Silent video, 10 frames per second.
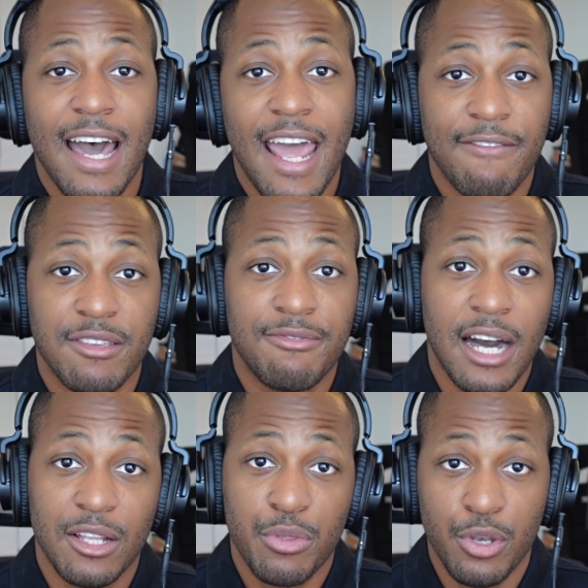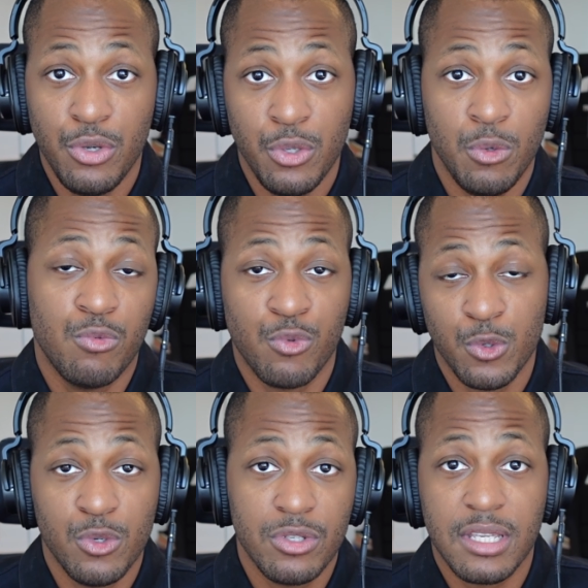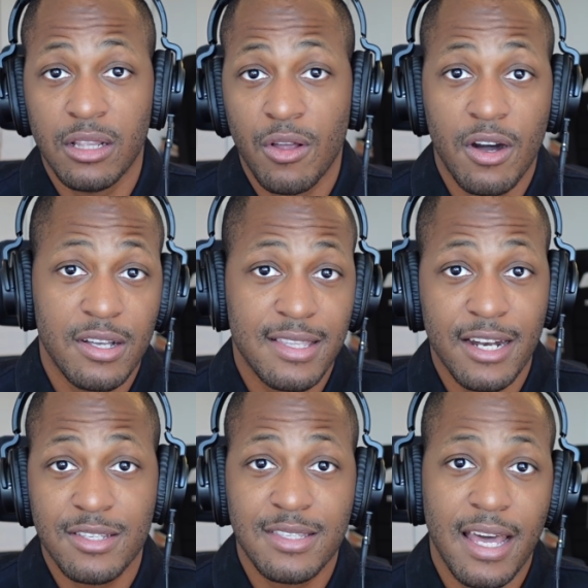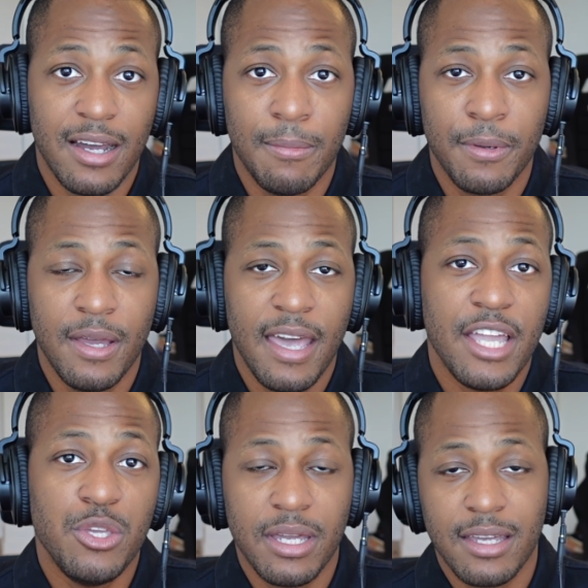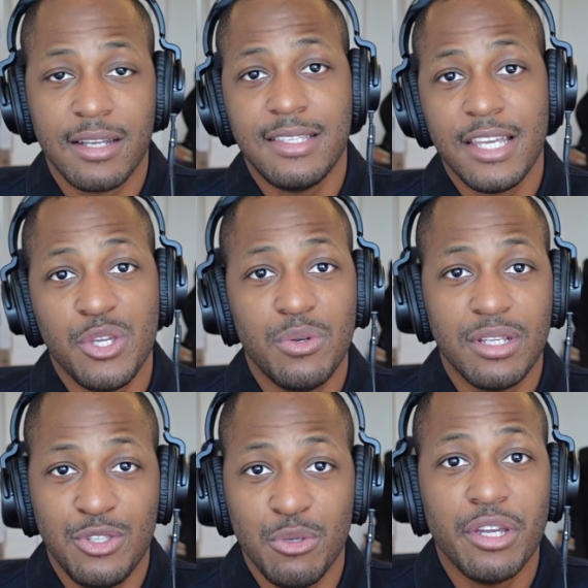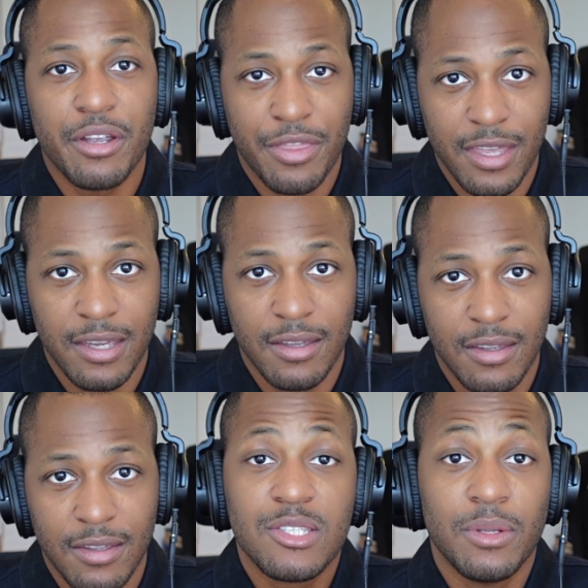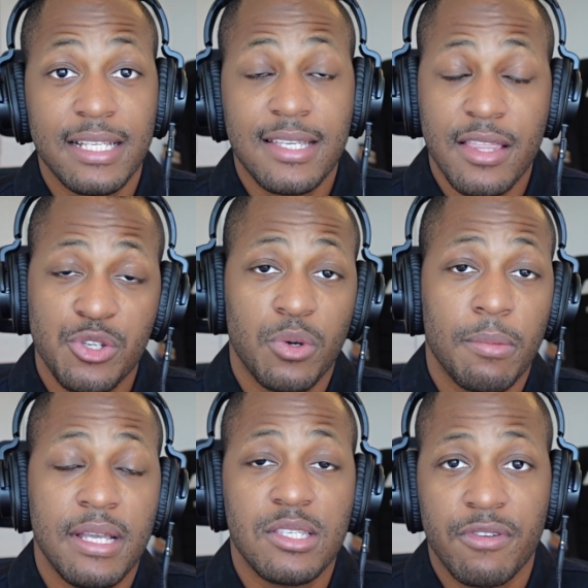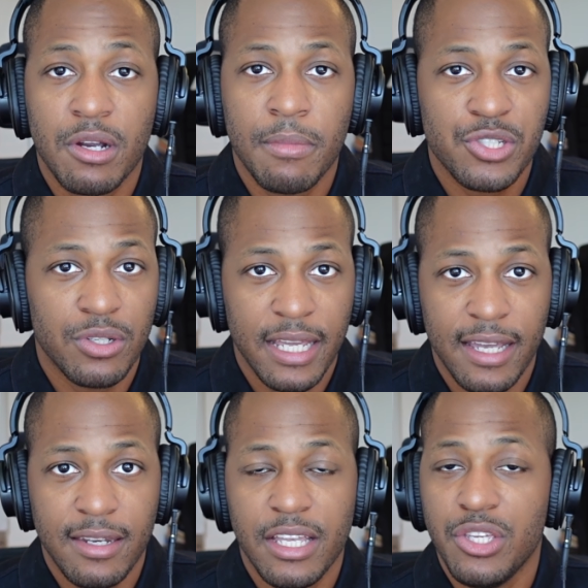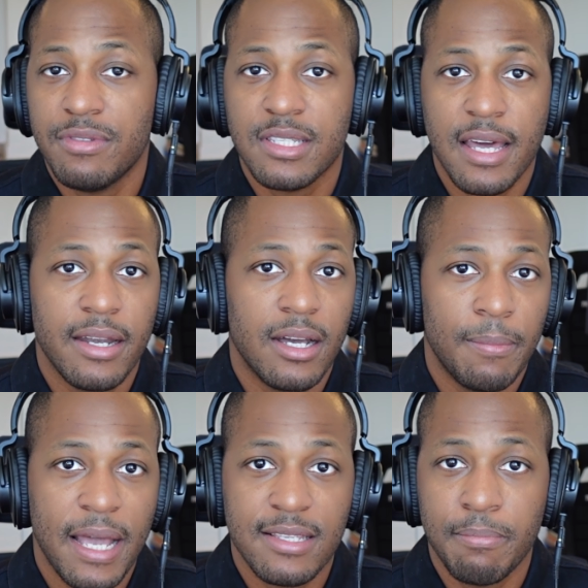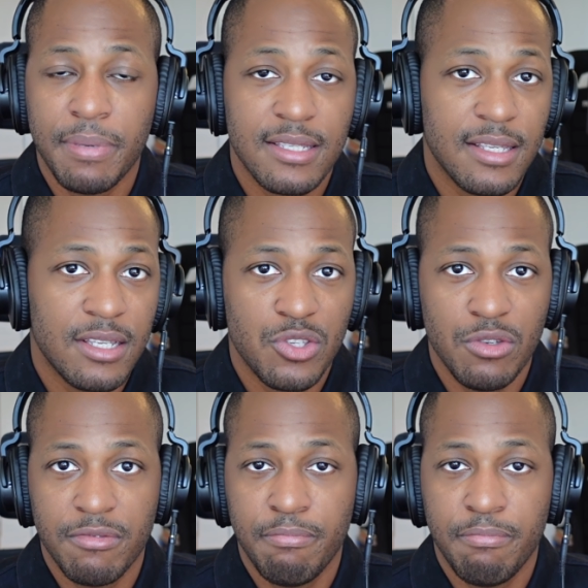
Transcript: have to follow the new rules and laws that are set up, and you can continue to do your thing. So let's say that you own a piece of commercial land and you've set it up as a business, you've